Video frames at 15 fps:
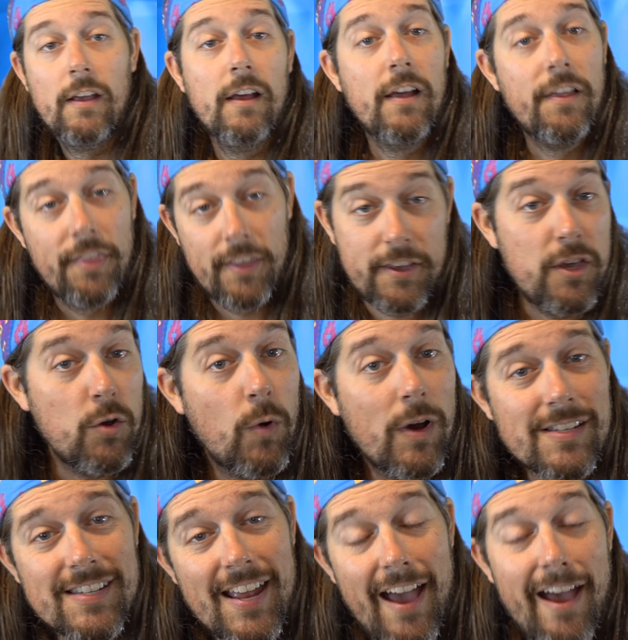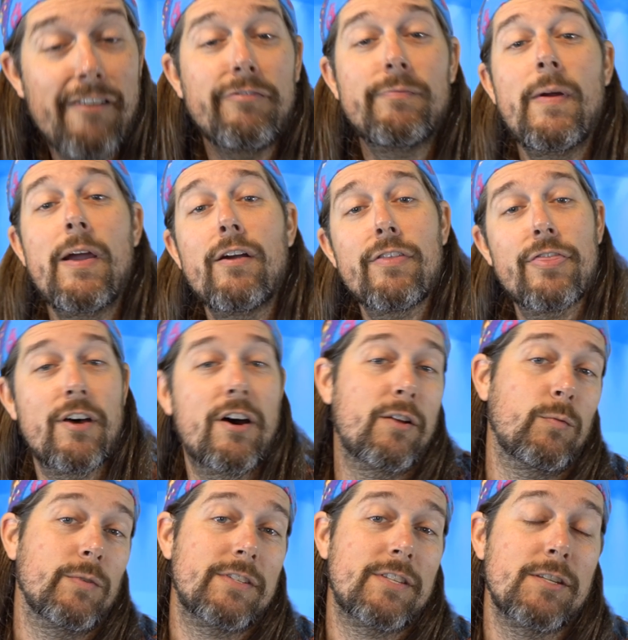The Key West Half Marathon
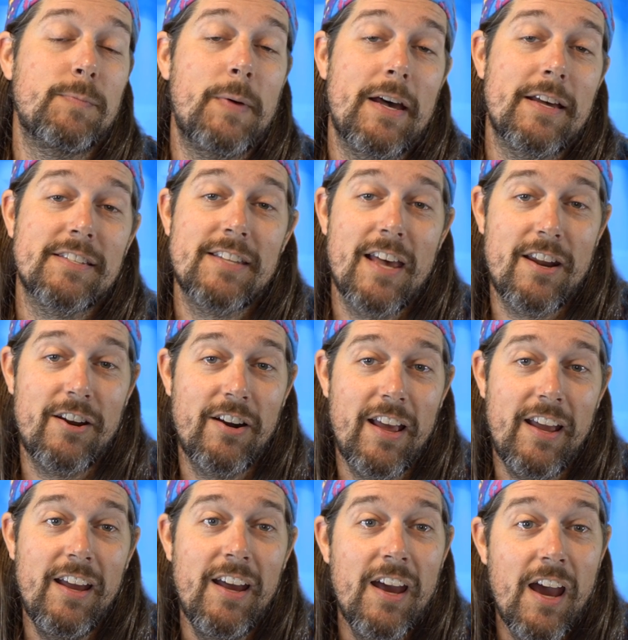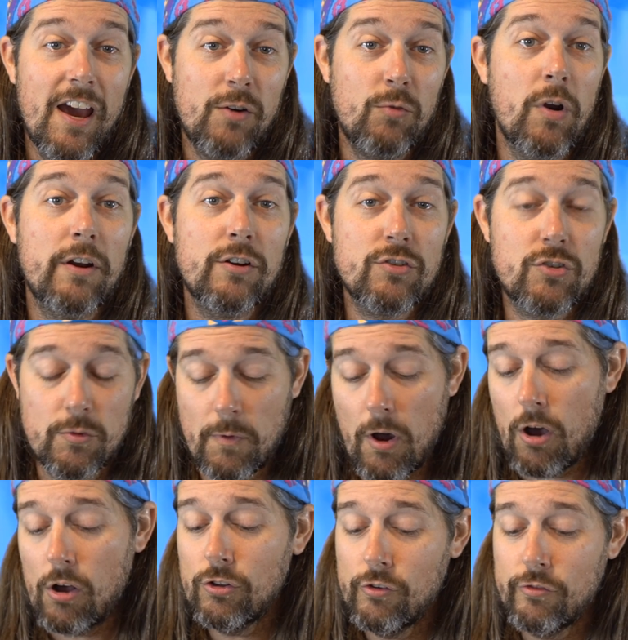was this past Saturday, and runners from
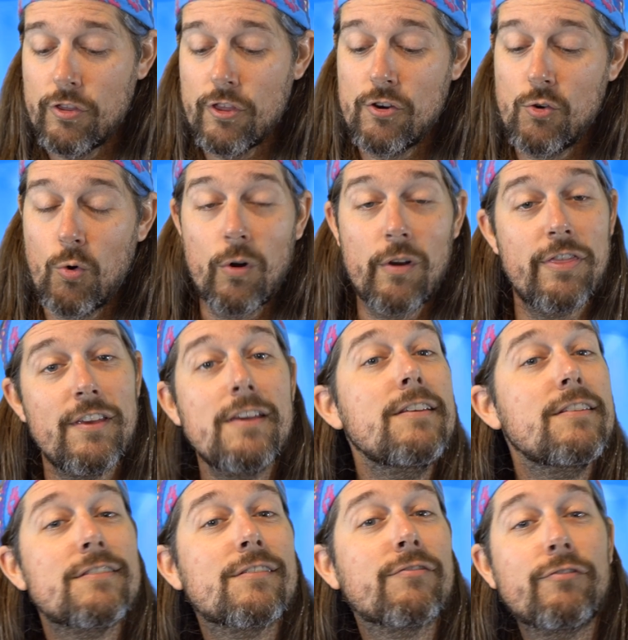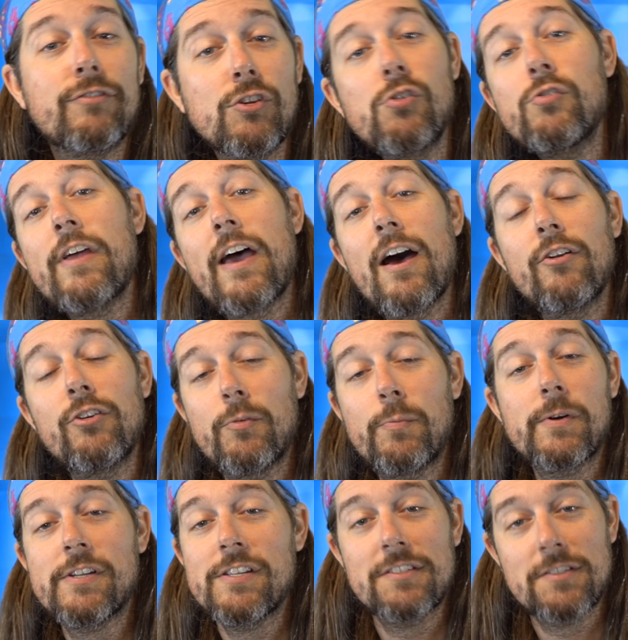all over the Northeast flew down to
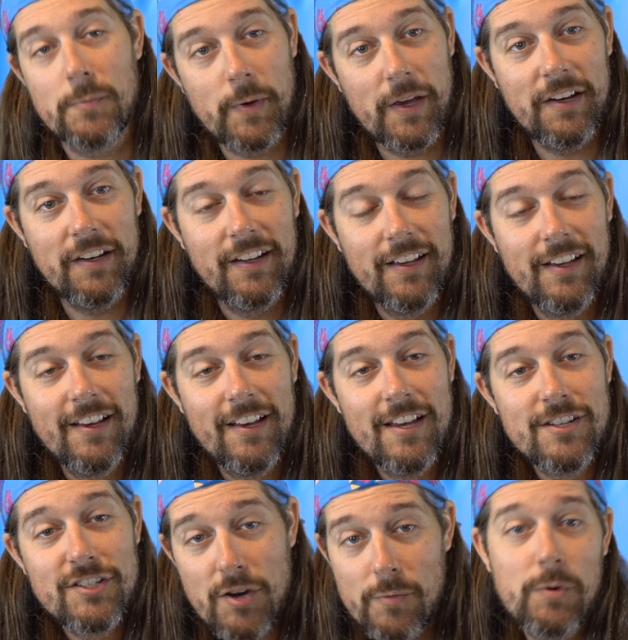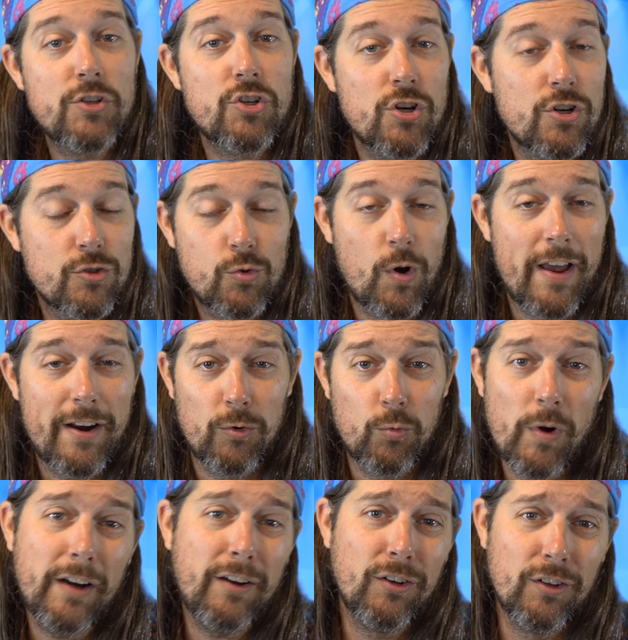participate. Temperatures were at a
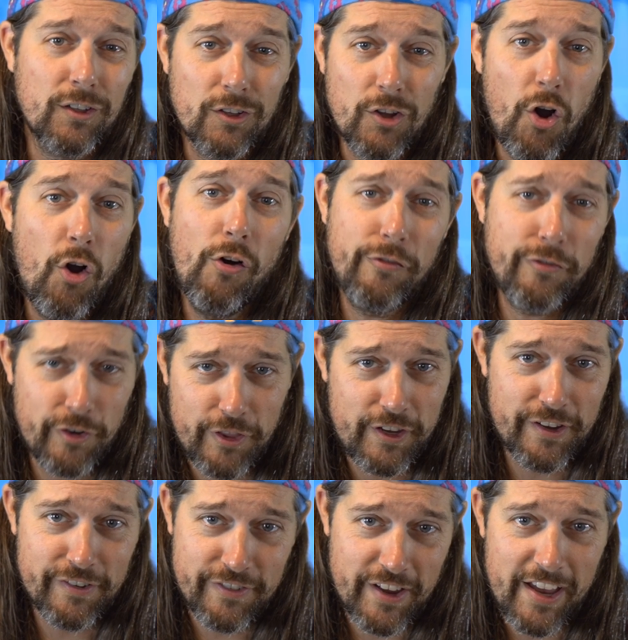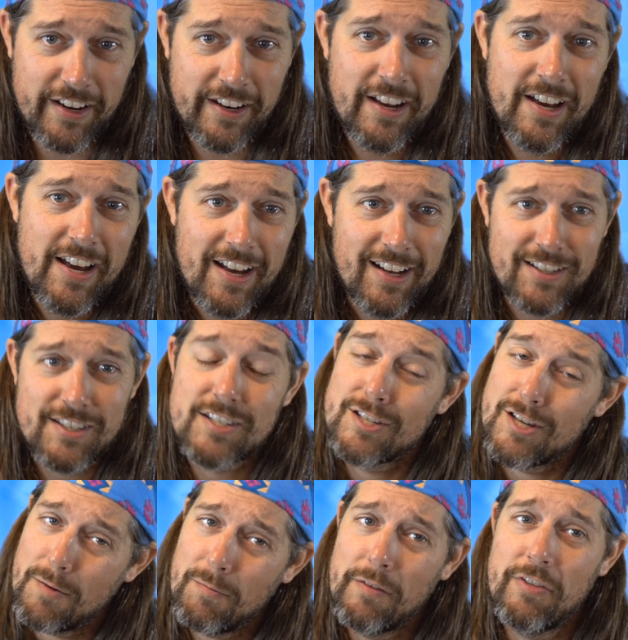record low for the event, and
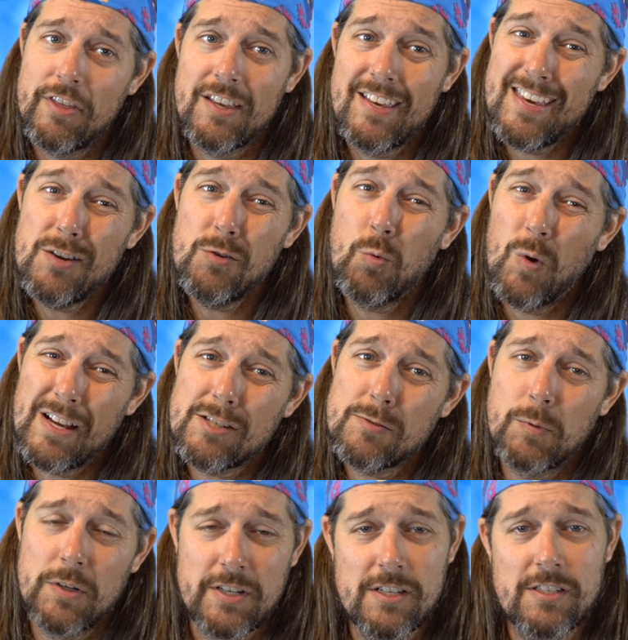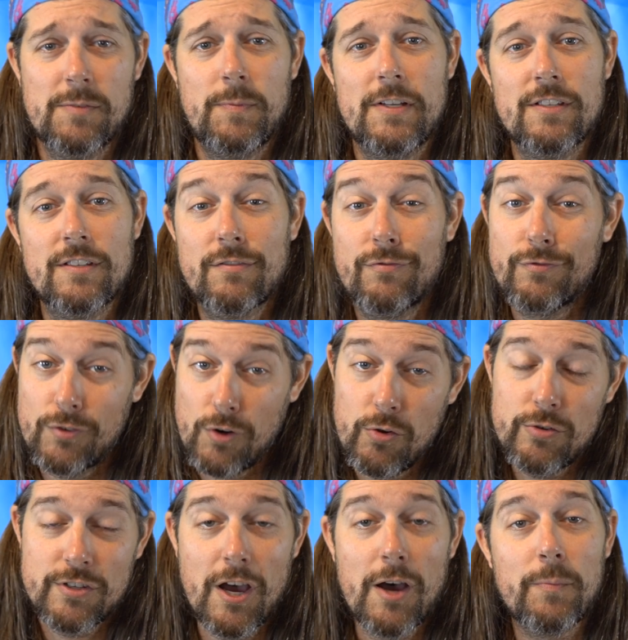some of the Key West participants
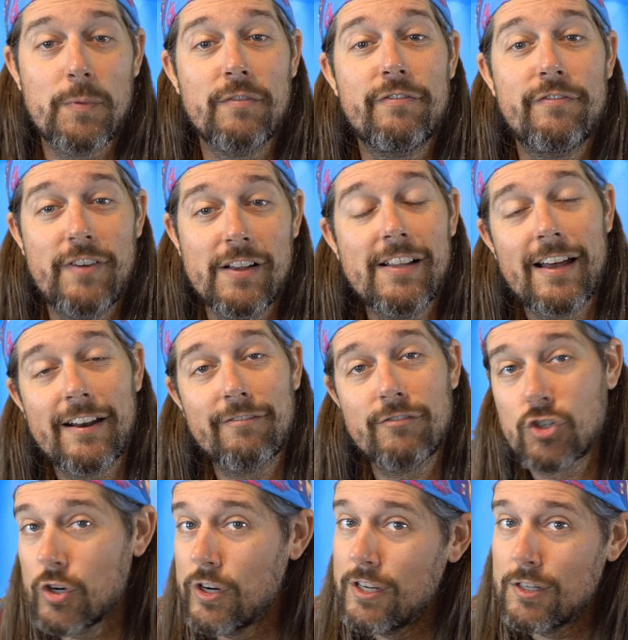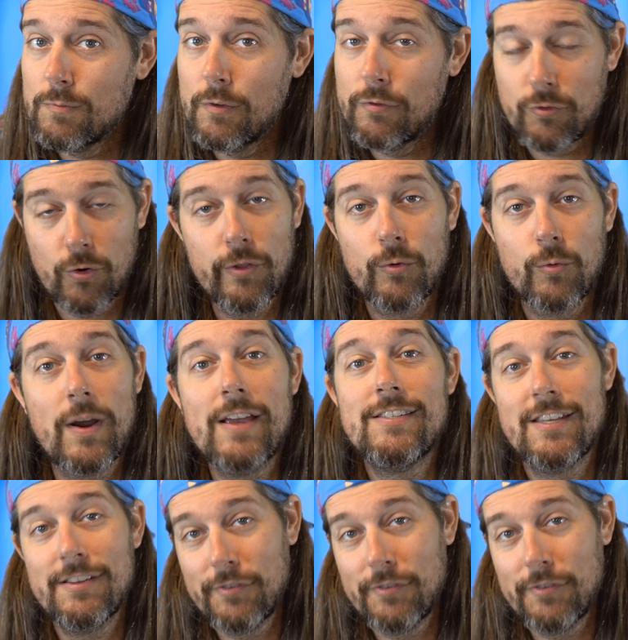froze up and fell out of trees before the race even